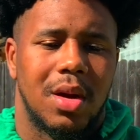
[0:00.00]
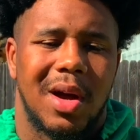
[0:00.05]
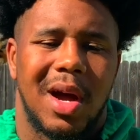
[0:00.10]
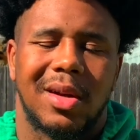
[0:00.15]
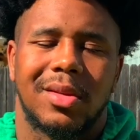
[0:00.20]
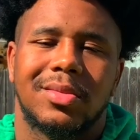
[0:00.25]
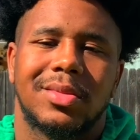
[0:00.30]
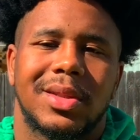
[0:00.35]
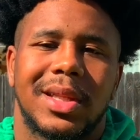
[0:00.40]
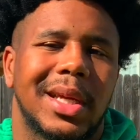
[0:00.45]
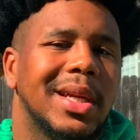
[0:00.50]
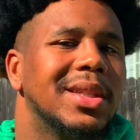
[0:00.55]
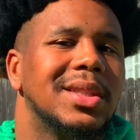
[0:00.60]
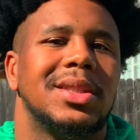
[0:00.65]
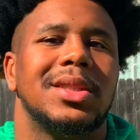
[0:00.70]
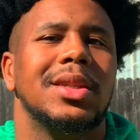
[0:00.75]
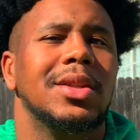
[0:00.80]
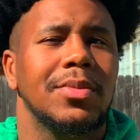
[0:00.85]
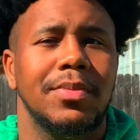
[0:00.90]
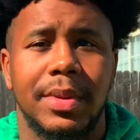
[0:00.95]
I don't think it
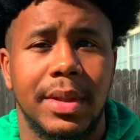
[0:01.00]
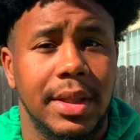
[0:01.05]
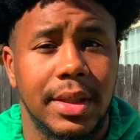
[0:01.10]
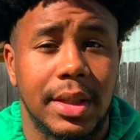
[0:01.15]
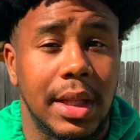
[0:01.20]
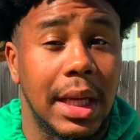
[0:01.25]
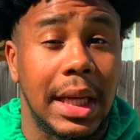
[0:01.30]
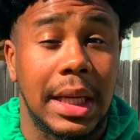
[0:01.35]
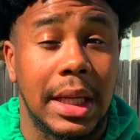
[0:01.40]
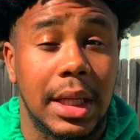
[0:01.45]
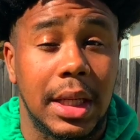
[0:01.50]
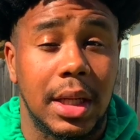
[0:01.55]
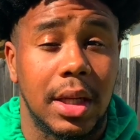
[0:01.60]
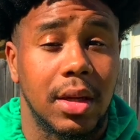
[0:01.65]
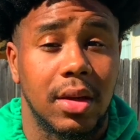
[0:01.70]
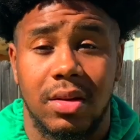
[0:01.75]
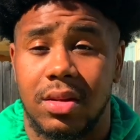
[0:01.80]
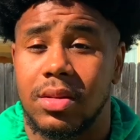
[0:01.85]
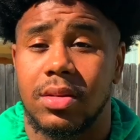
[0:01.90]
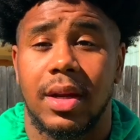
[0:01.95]
should be a thing
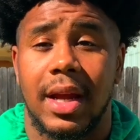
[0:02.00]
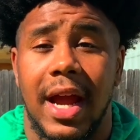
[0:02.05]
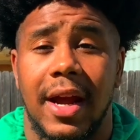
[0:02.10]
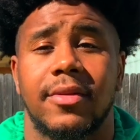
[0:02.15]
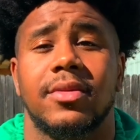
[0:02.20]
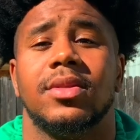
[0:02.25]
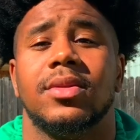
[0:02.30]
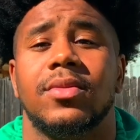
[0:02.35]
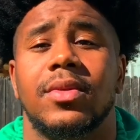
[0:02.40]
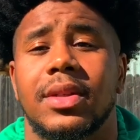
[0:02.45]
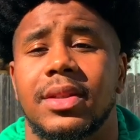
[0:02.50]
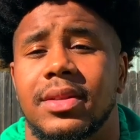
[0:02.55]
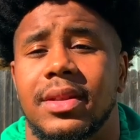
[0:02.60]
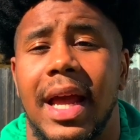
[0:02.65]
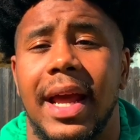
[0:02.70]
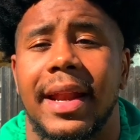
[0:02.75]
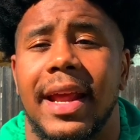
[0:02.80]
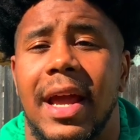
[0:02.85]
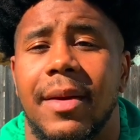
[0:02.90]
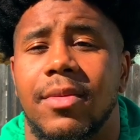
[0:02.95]
after what
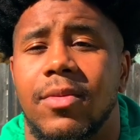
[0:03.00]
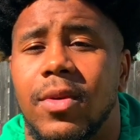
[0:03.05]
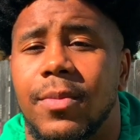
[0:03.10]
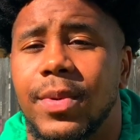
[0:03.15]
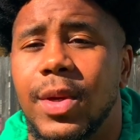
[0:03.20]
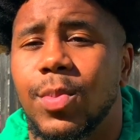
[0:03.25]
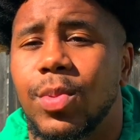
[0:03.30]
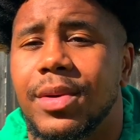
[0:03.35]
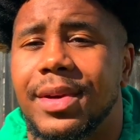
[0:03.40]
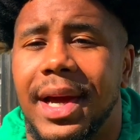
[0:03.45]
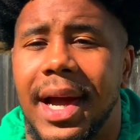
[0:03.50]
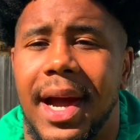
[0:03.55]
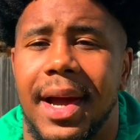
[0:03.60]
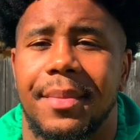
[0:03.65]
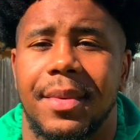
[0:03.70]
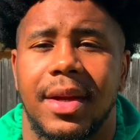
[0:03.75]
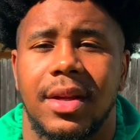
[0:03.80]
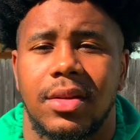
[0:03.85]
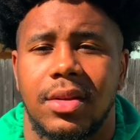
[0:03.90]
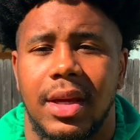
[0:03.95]
that happened. When people die,
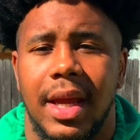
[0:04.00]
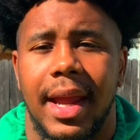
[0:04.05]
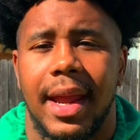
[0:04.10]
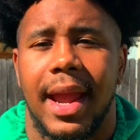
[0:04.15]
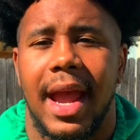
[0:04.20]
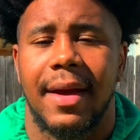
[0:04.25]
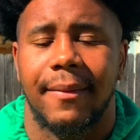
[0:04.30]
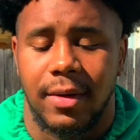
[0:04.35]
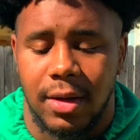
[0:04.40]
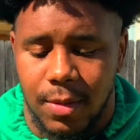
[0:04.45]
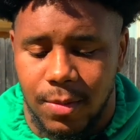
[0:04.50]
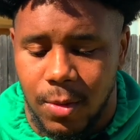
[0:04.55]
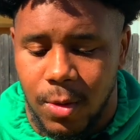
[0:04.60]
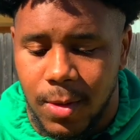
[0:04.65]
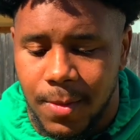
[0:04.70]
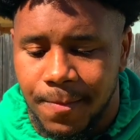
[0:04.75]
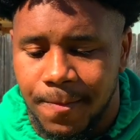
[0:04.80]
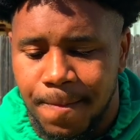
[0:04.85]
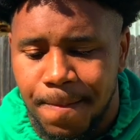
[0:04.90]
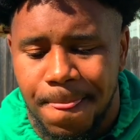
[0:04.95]
man, you can't have it no
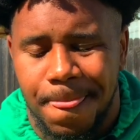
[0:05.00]
more.